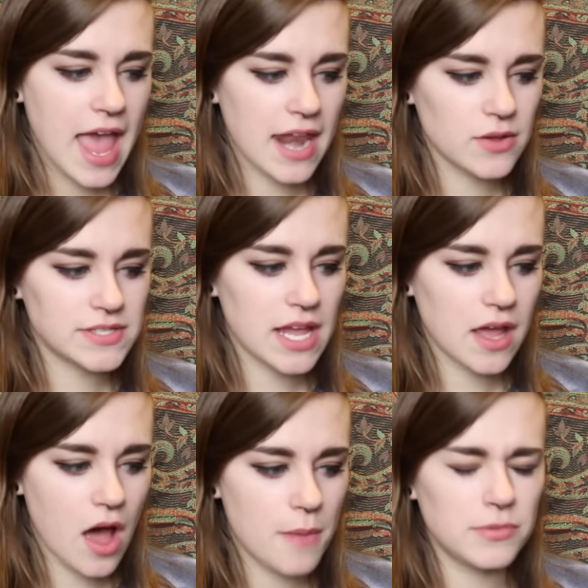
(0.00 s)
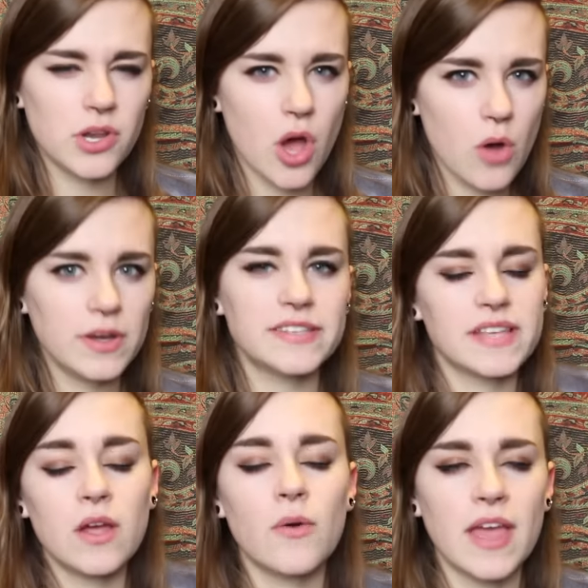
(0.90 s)
And I was like, um, no. And he's
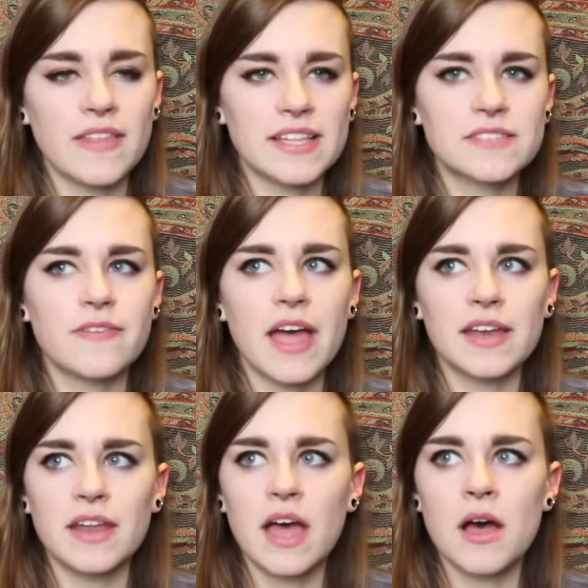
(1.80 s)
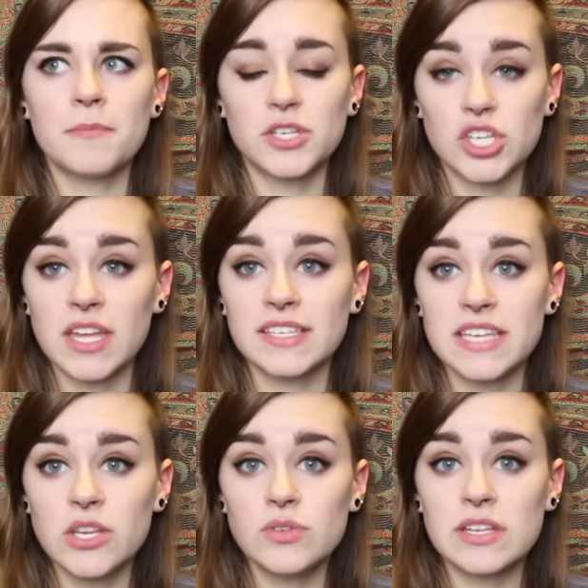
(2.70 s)
like, okay, that's fine. Um, but she
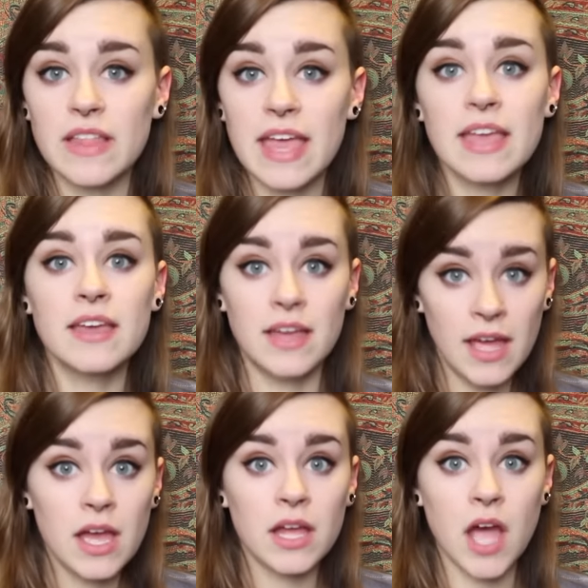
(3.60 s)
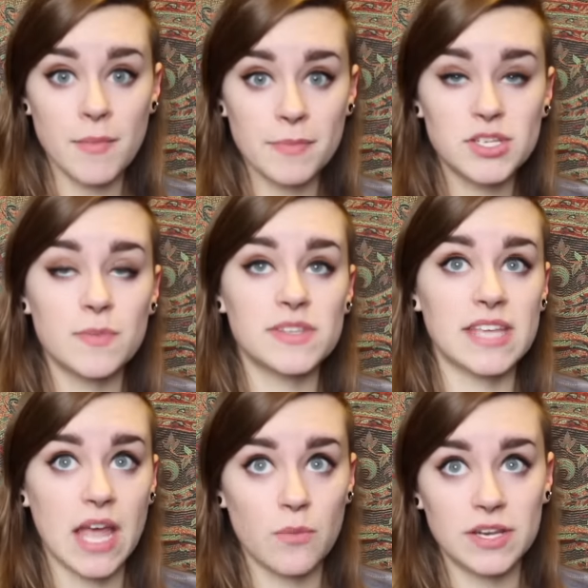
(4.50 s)
continued to like come up to him and is
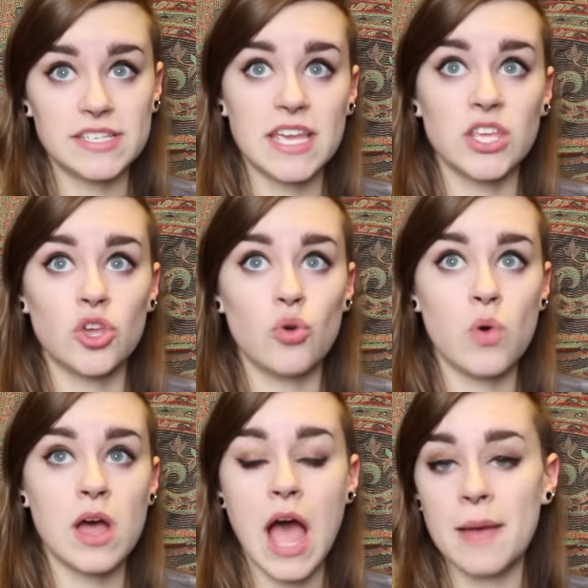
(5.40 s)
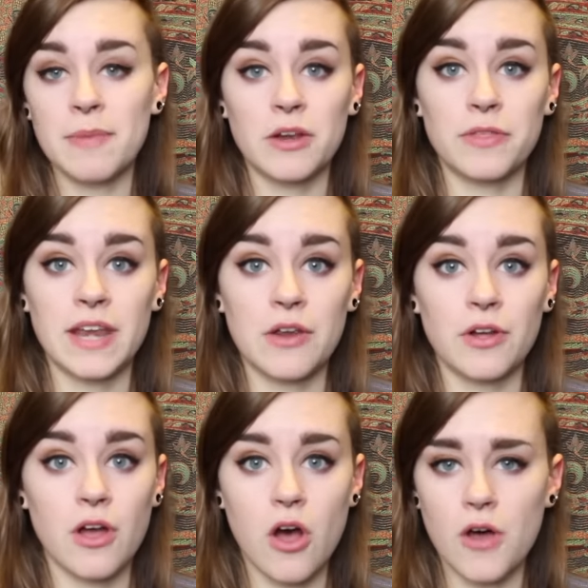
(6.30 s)
like, I want to date you. I'm better than
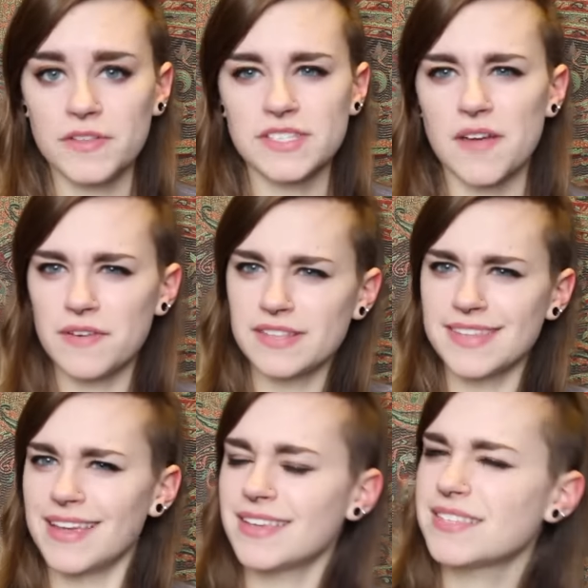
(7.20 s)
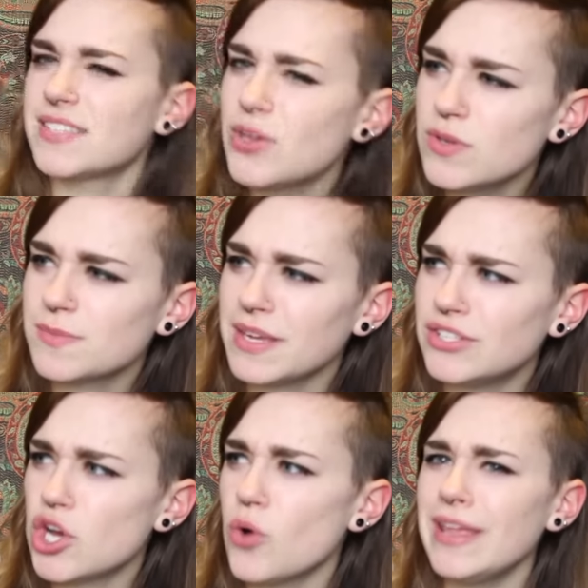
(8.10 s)
Ericka, all this stuff. And it's like, excuse me,
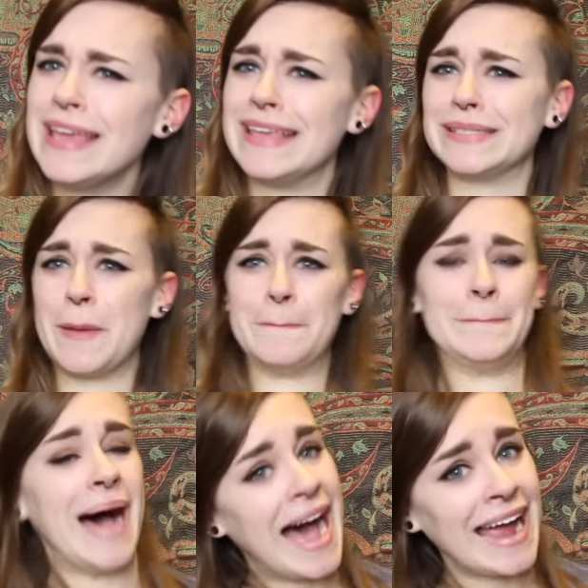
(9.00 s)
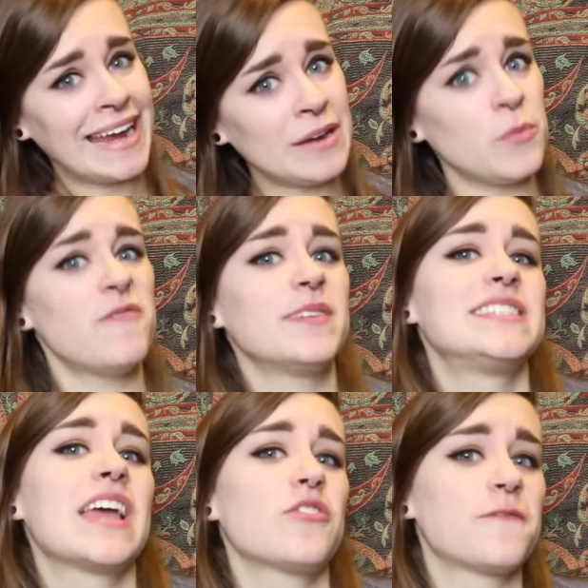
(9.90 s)
Tony is mine. We've been
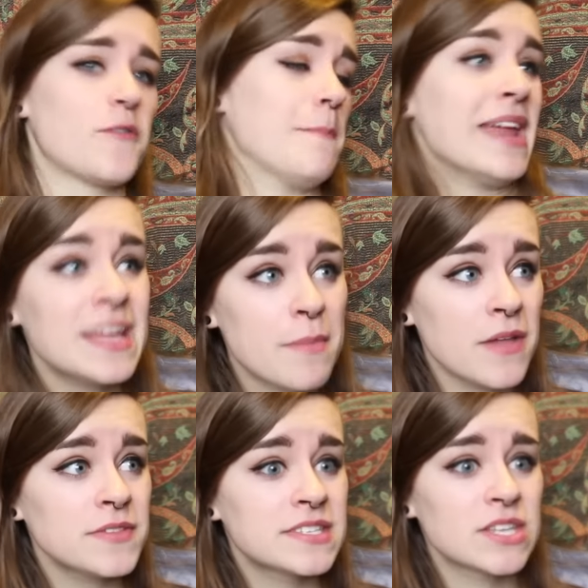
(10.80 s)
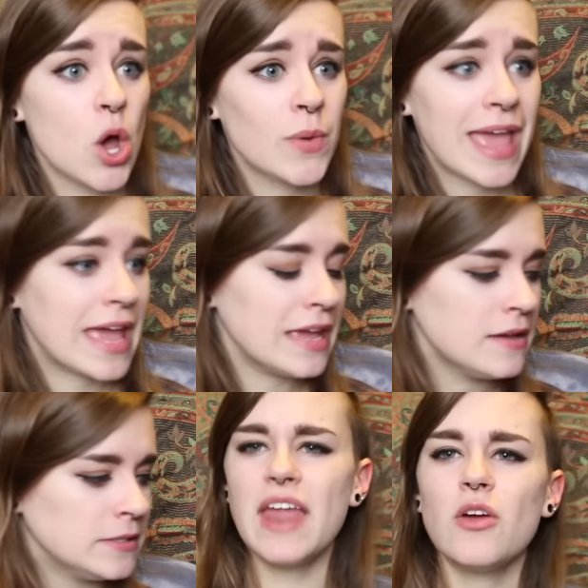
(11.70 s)
together for many months, okay?
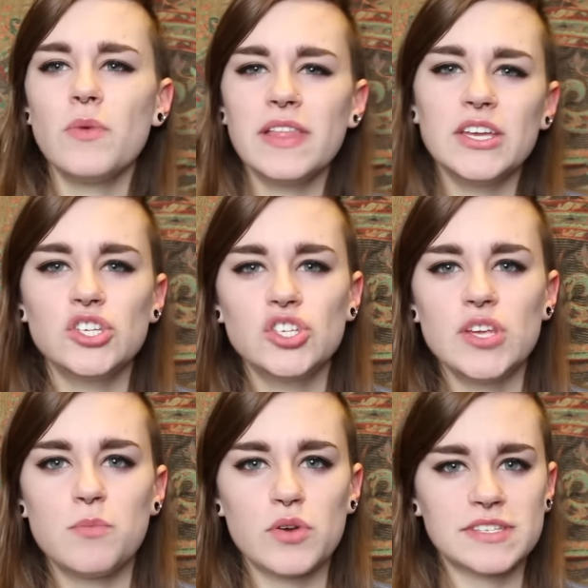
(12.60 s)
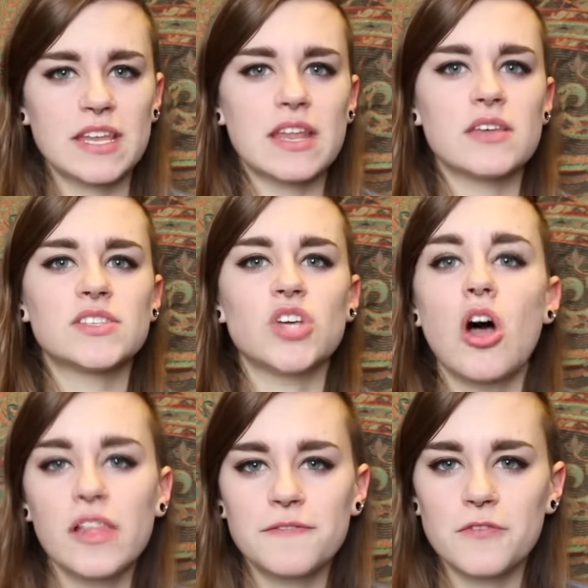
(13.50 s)
And our relationship wasn't
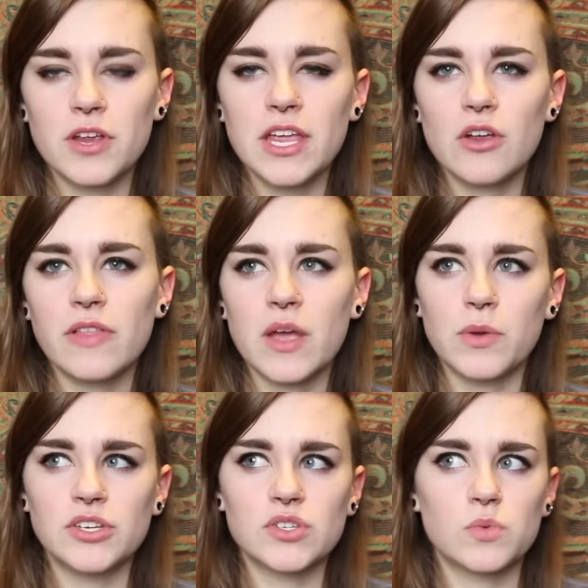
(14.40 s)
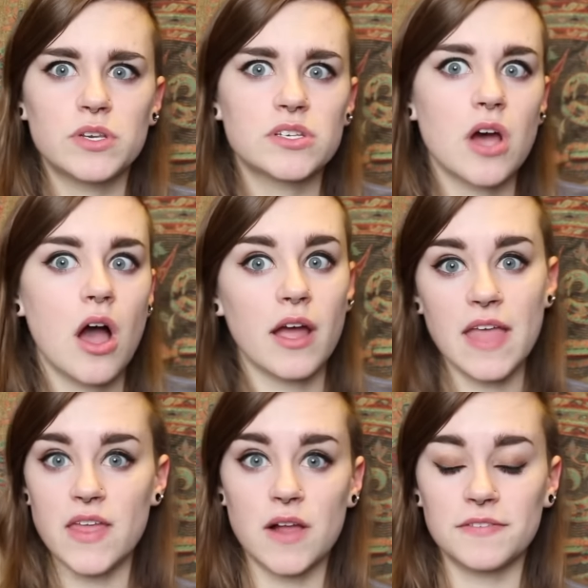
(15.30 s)
solid for a year. Like we just wouldn't talk.
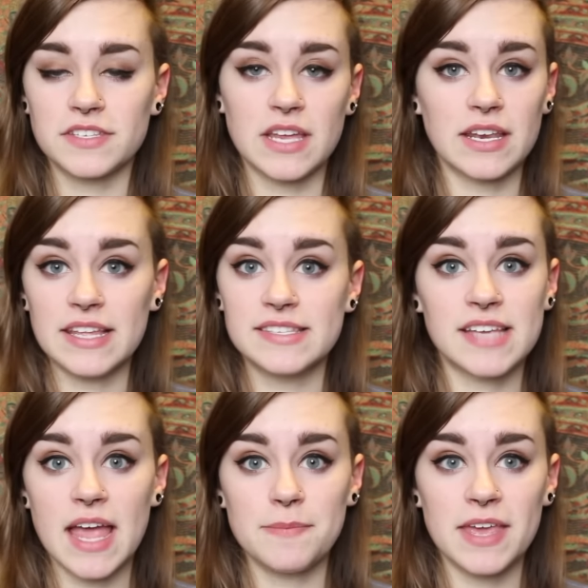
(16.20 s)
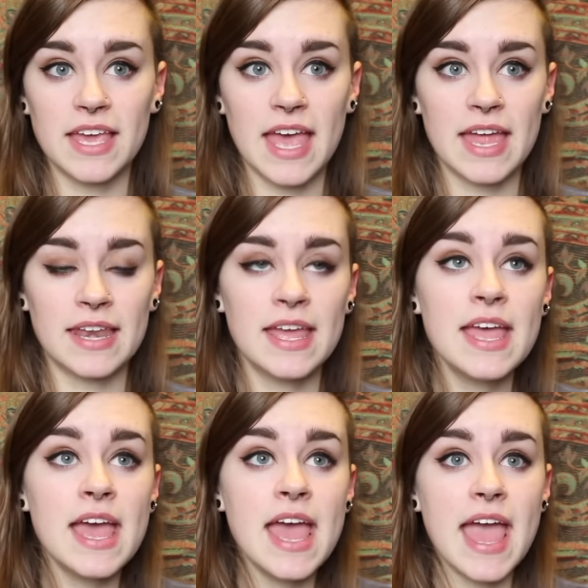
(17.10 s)
And then all of a sudden he'd Skype me again
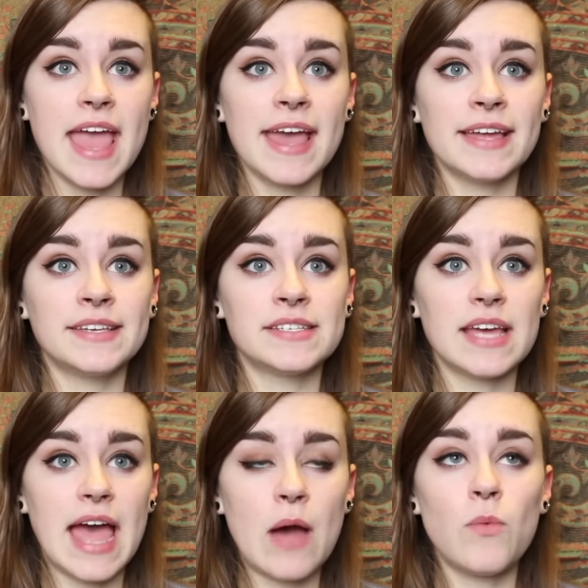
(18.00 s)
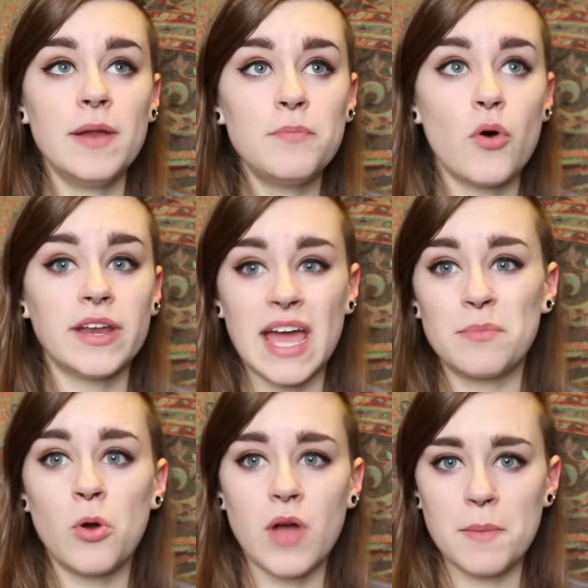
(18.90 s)
and at one point, I
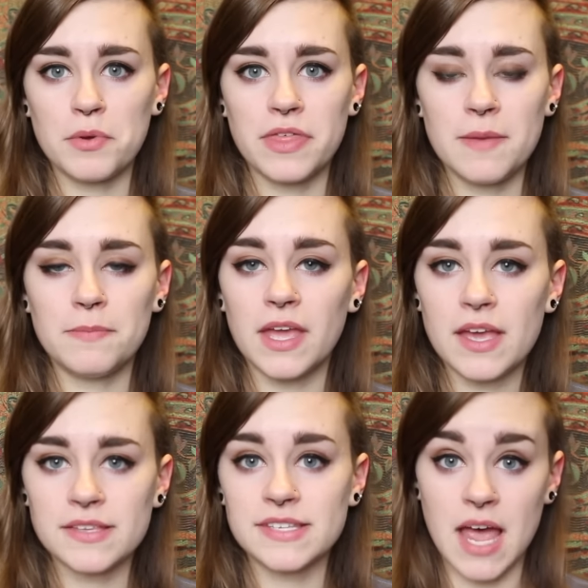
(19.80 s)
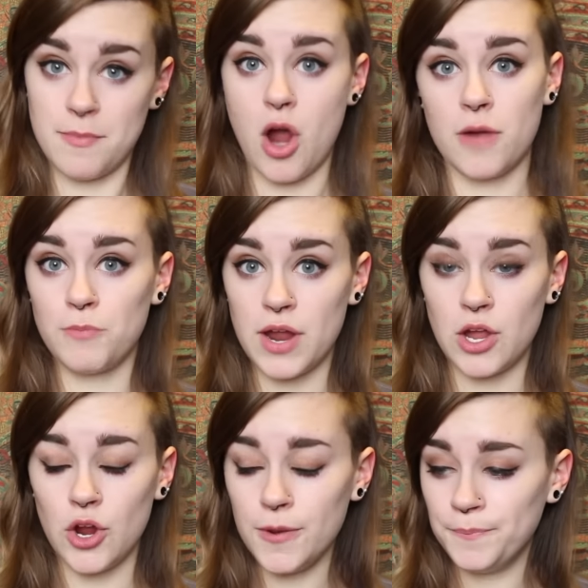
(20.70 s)
broke up with him because I'm a
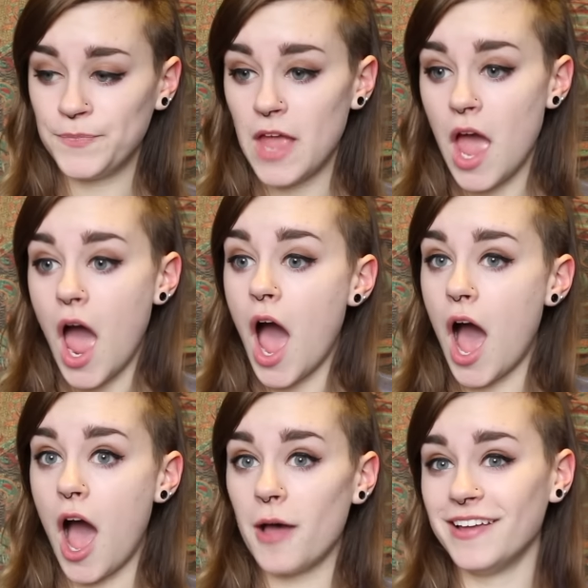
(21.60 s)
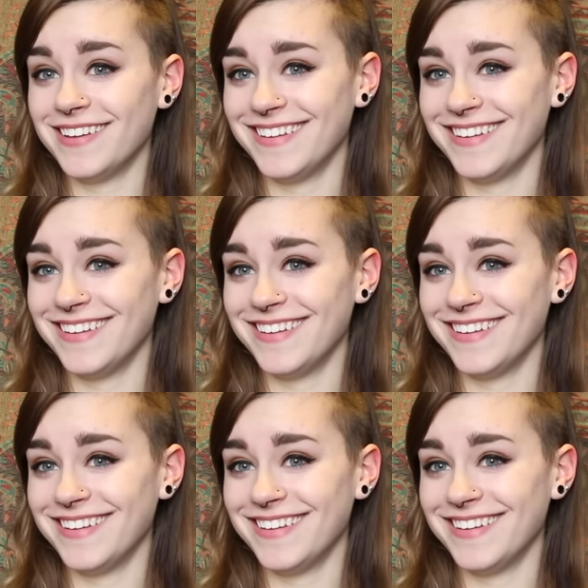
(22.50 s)
heartbreaker. Uh,